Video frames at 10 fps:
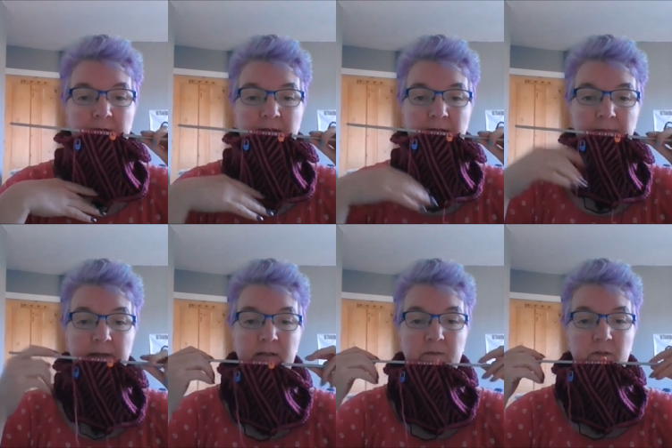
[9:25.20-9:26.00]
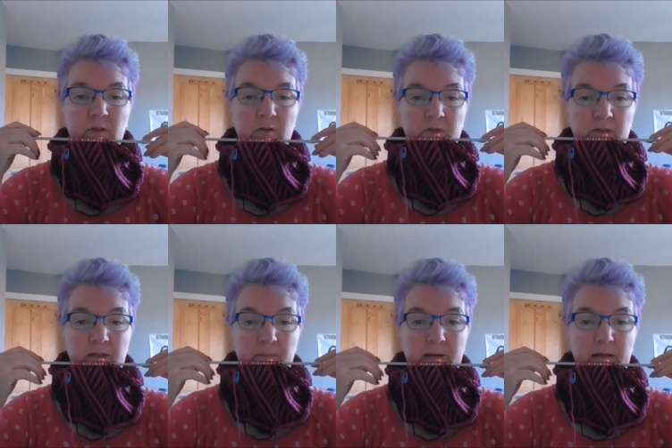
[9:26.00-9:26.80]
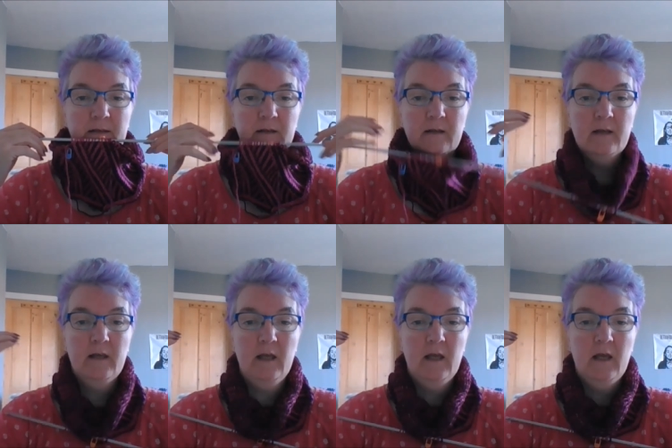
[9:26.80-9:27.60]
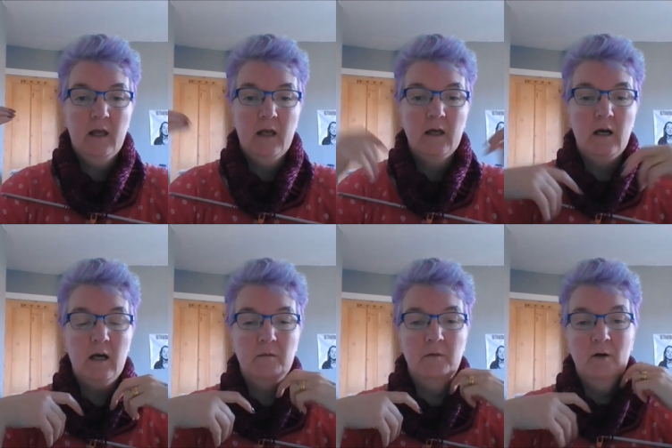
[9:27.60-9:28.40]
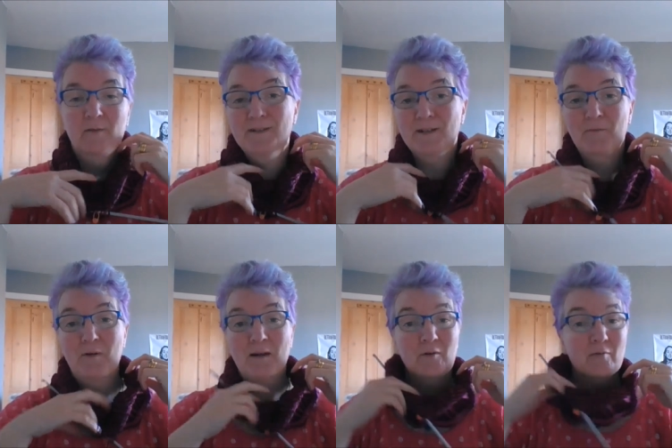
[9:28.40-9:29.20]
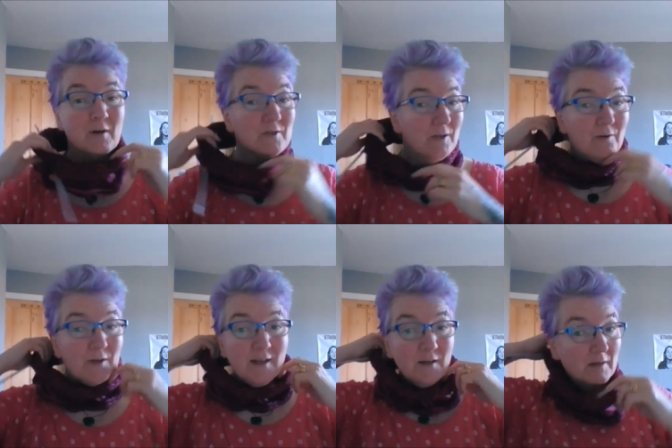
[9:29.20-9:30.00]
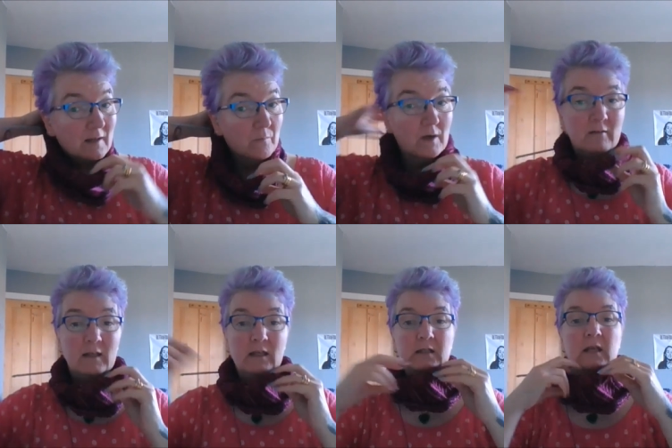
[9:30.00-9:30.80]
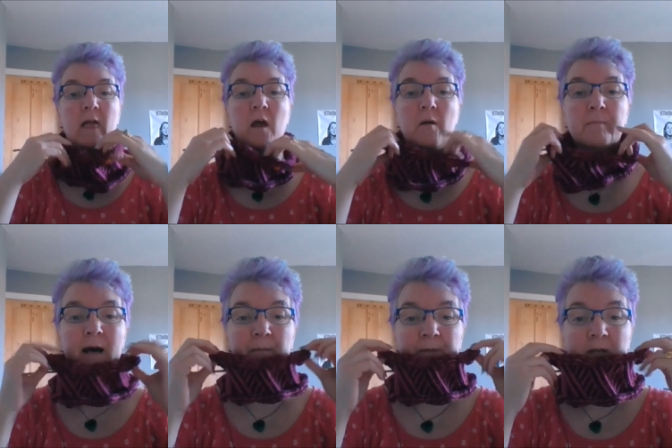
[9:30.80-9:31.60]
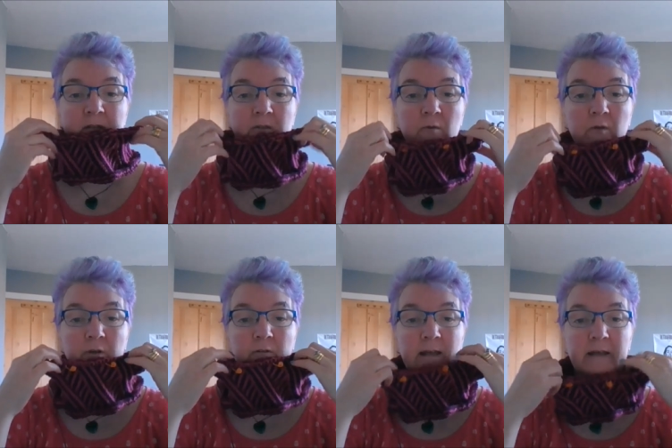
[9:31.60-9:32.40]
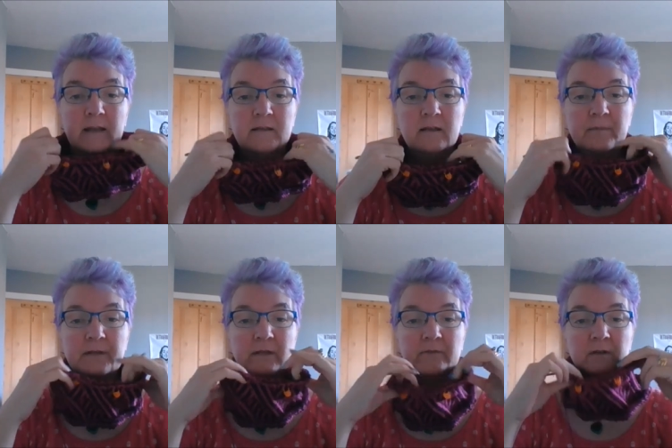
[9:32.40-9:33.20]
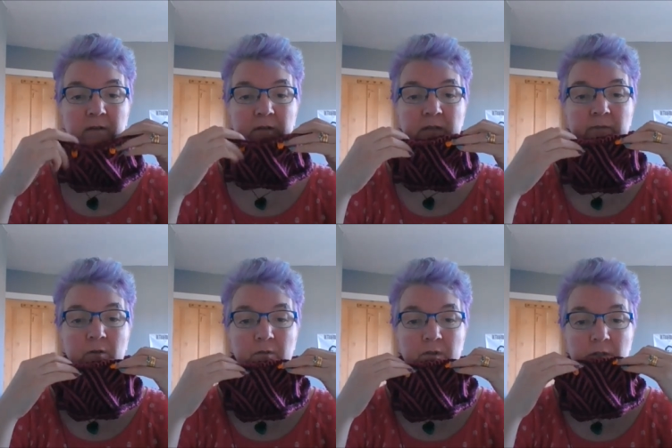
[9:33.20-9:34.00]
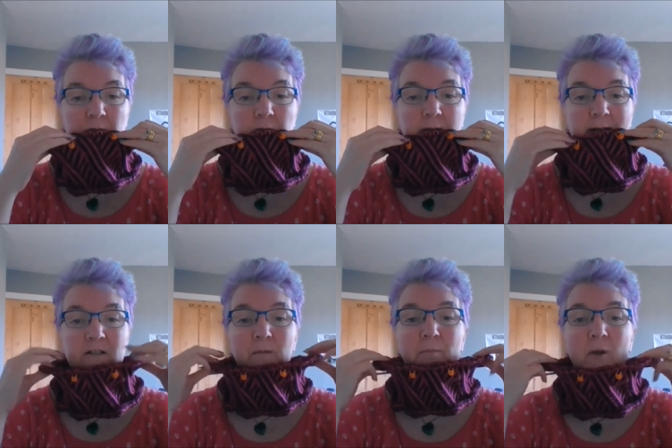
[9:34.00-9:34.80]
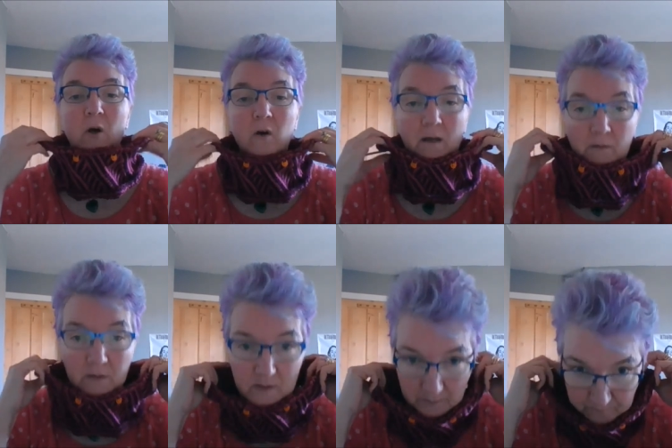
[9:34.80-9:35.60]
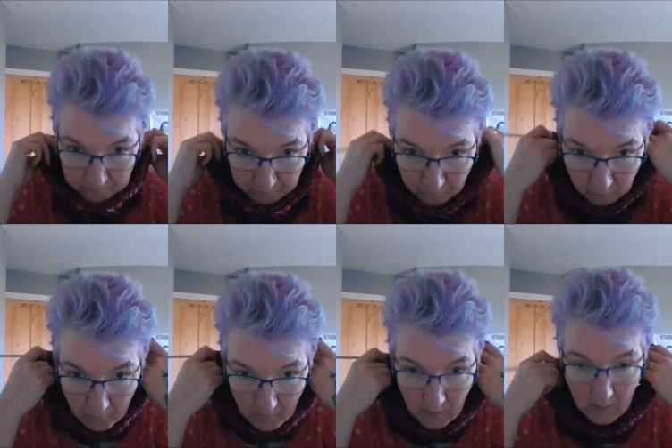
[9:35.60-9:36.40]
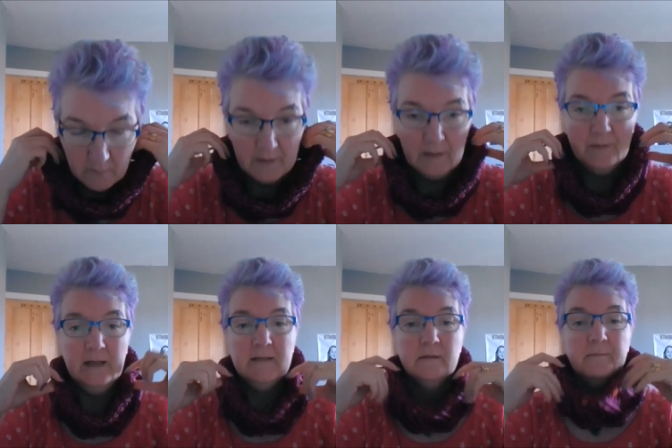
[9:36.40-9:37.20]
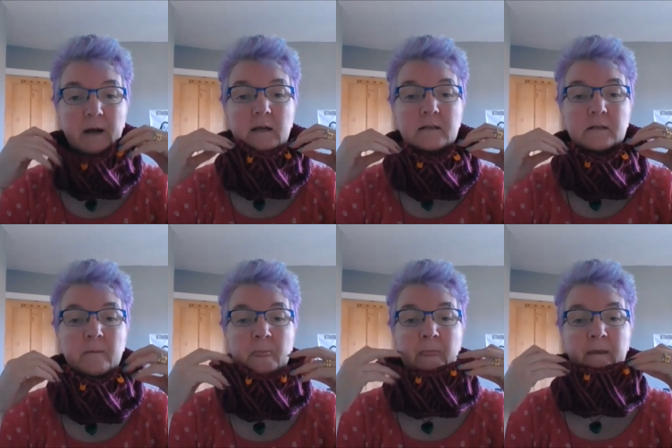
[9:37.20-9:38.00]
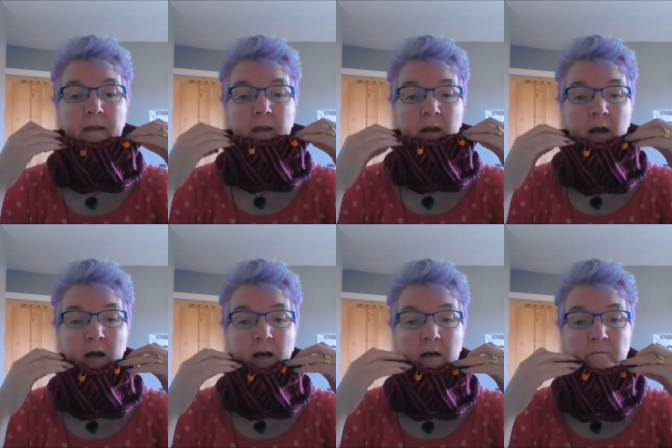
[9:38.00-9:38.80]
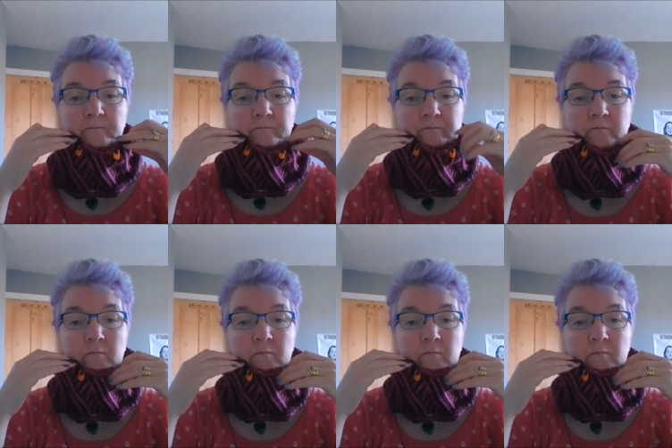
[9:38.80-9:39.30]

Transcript: it to be stiff so that you can see the pattern. Um, obviously it won't have a crochet hook in it when I'm wearing it, but because it's all acrylic, it's going to be different, difficult to actually block and to uh, manipulate it. But um,